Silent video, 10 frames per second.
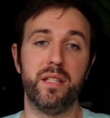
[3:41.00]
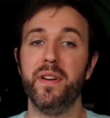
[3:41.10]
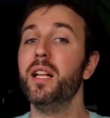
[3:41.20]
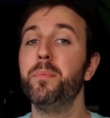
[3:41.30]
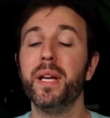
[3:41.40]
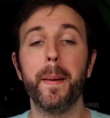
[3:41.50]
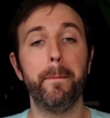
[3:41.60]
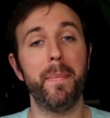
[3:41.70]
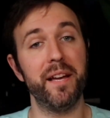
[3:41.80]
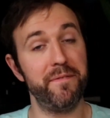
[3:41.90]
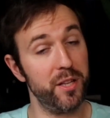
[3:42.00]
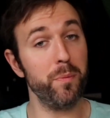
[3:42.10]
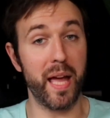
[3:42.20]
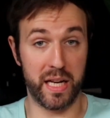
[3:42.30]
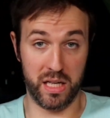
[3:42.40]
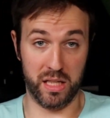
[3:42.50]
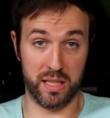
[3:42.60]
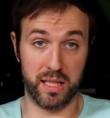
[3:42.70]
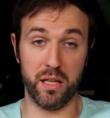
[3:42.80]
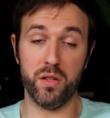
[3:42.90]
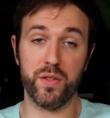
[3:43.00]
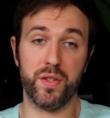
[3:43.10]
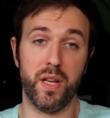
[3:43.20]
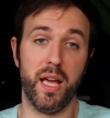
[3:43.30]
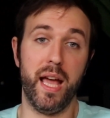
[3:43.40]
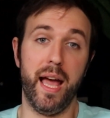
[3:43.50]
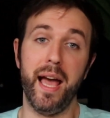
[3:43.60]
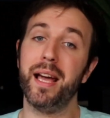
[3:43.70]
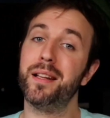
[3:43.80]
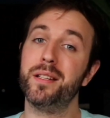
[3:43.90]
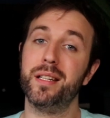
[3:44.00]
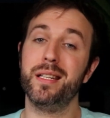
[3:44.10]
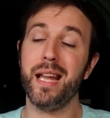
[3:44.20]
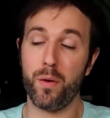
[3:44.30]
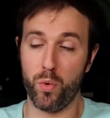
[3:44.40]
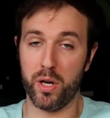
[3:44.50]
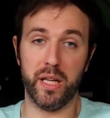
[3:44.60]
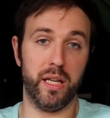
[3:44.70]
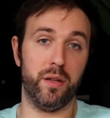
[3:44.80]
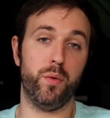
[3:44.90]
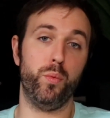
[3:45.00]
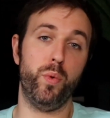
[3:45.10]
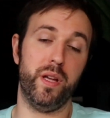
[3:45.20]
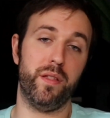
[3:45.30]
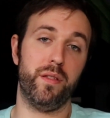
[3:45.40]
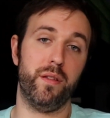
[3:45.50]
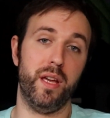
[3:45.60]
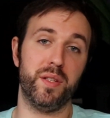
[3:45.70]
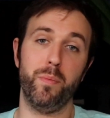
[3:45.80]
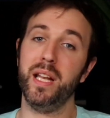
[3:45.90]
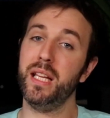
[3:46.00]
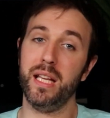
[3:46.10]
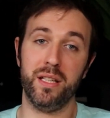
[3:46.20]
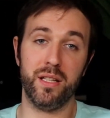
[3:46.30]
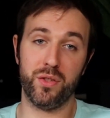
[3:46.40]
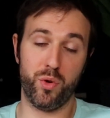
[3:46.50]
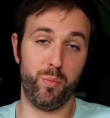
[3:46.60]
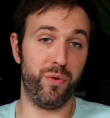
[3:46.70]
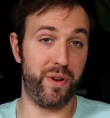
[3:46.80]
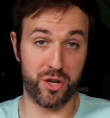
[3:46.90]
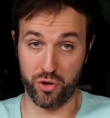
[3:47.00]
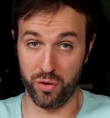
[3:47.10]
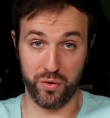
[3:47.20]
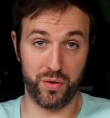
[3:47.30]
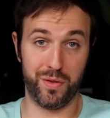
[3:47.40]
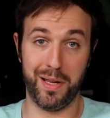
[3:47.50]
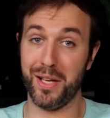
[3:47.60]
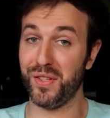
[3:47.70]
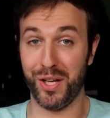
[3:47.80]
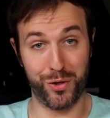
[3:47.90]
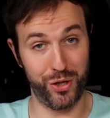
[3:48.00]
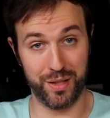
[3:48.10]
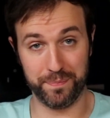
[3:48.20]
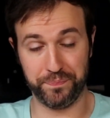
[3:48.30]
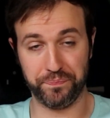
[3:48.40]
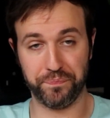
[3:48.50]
developing my film editing skills, and networking with as many industry professionals as I could.